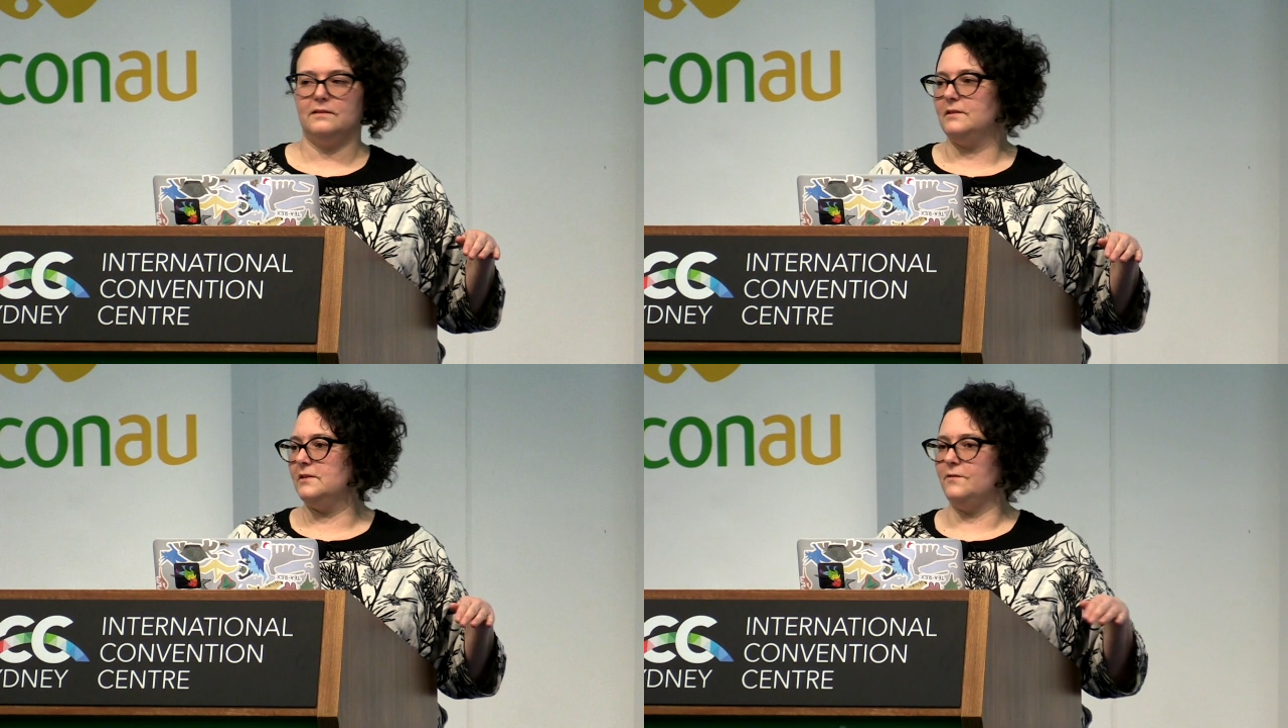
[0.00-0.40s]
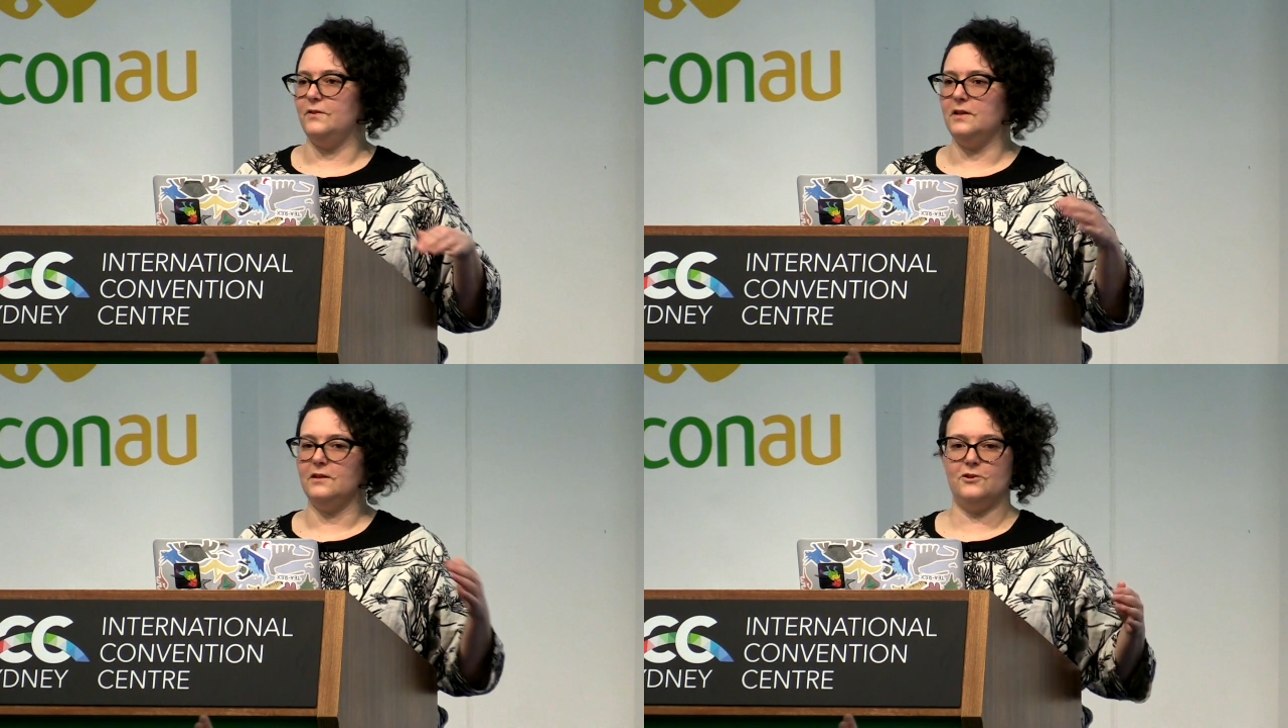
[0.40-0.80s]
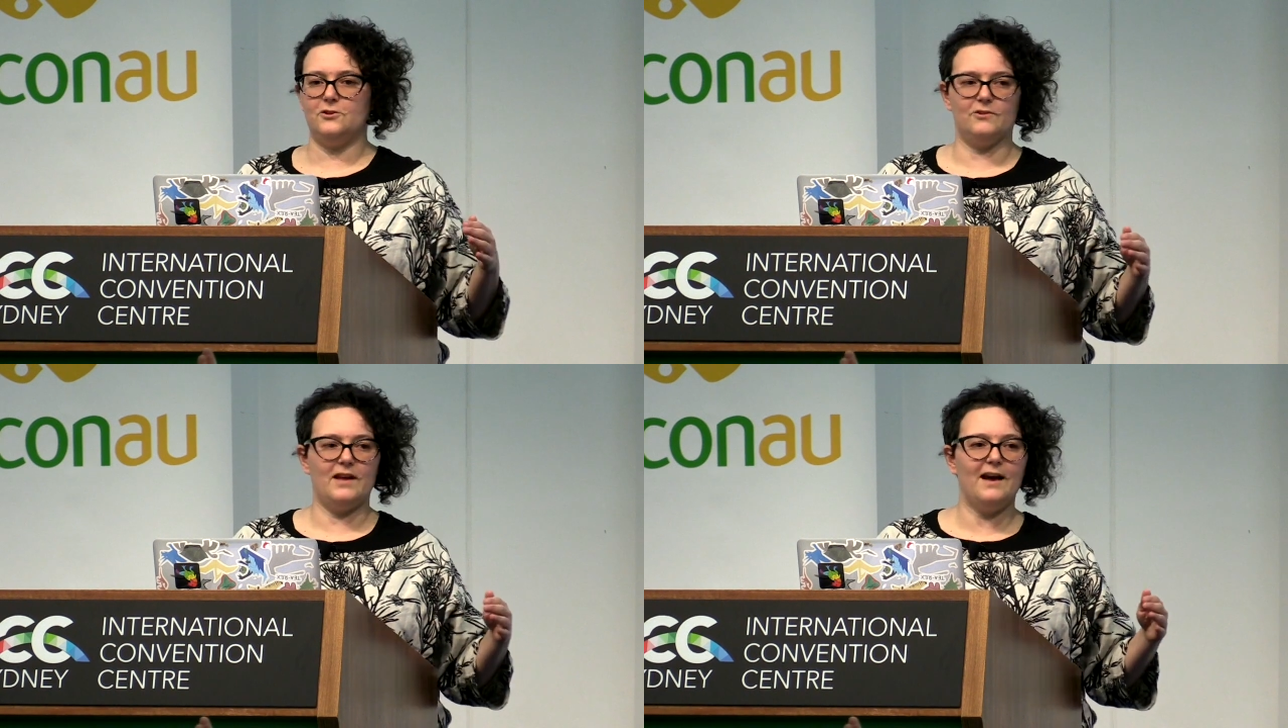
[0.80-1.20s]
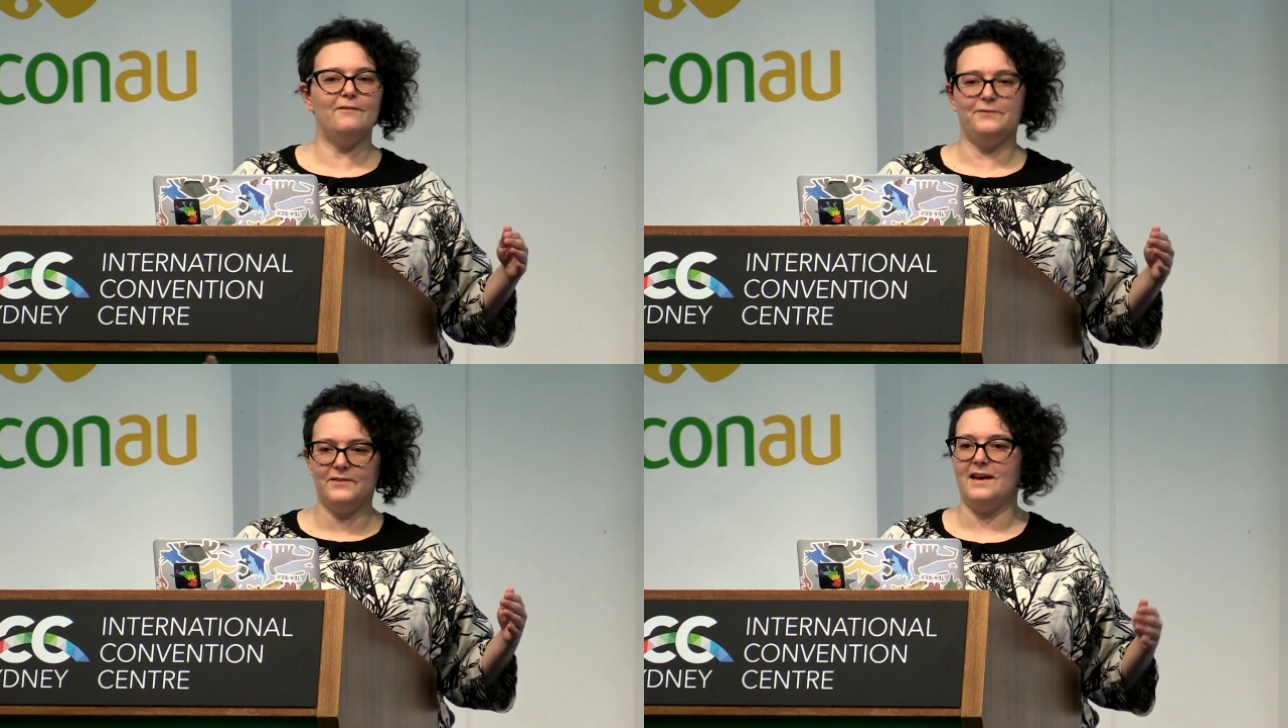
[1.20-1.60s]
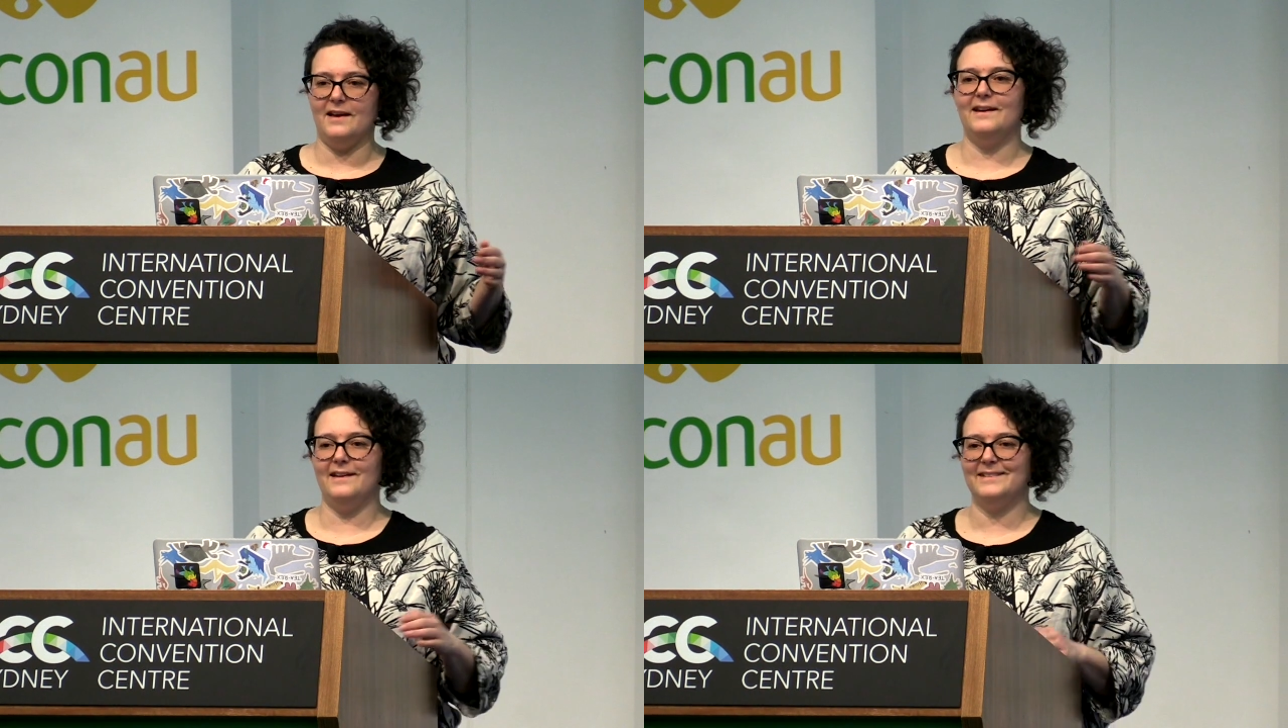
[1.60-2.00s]
Because if you didn't, you should have.
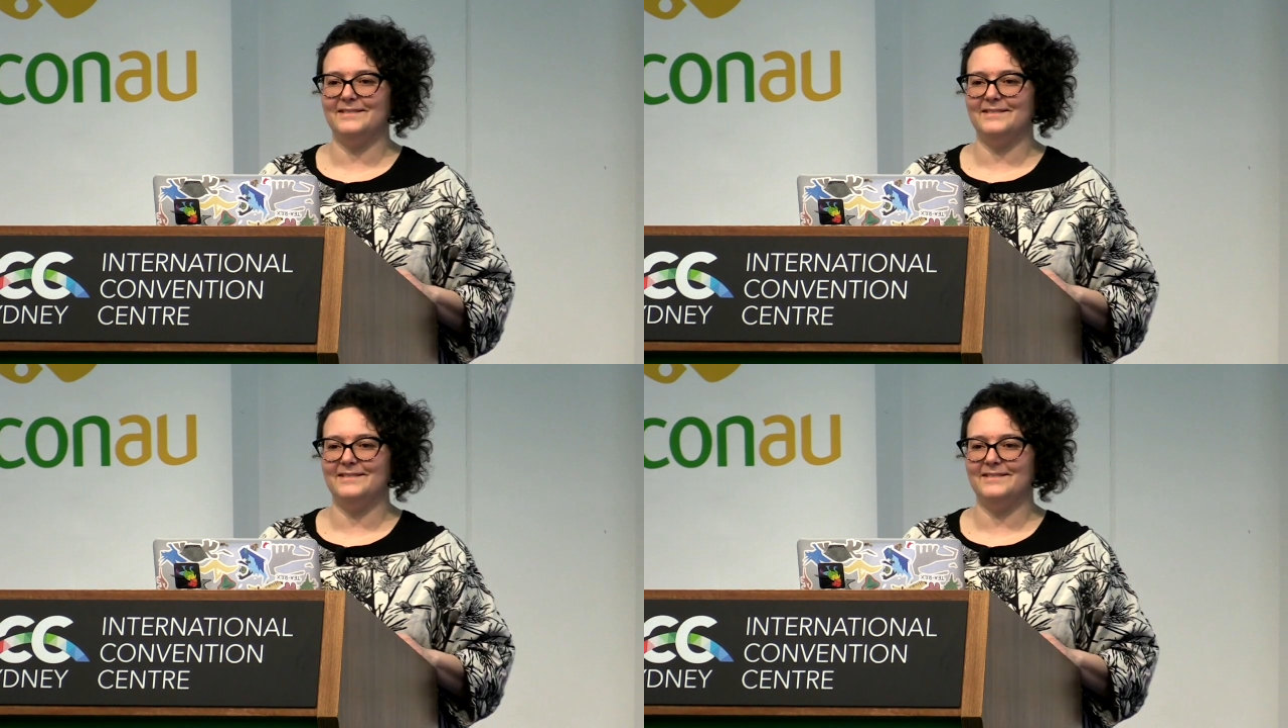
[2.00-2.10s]
Yeah.